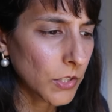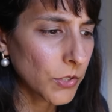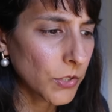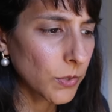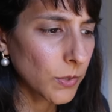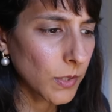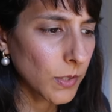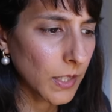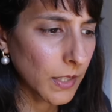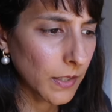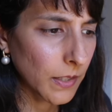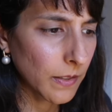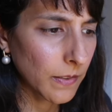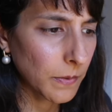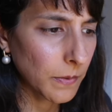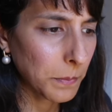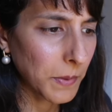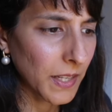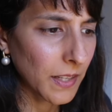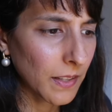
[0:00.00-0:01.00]
Your
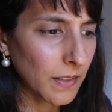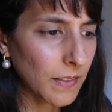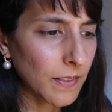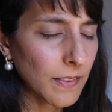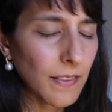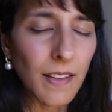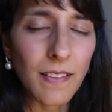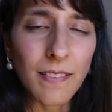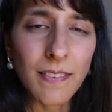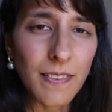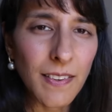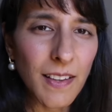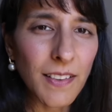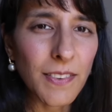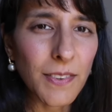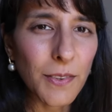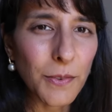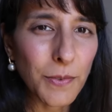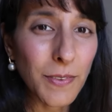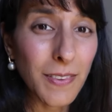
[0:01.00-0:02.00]
heart space and
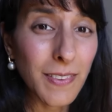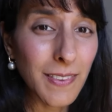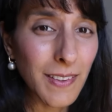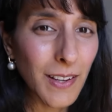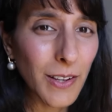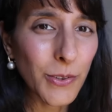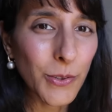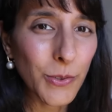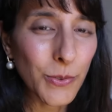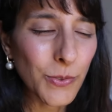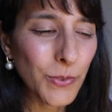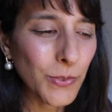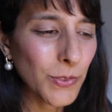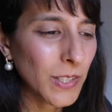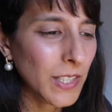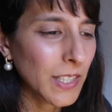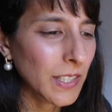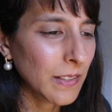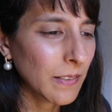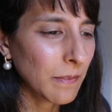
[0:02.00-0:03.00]
sense of self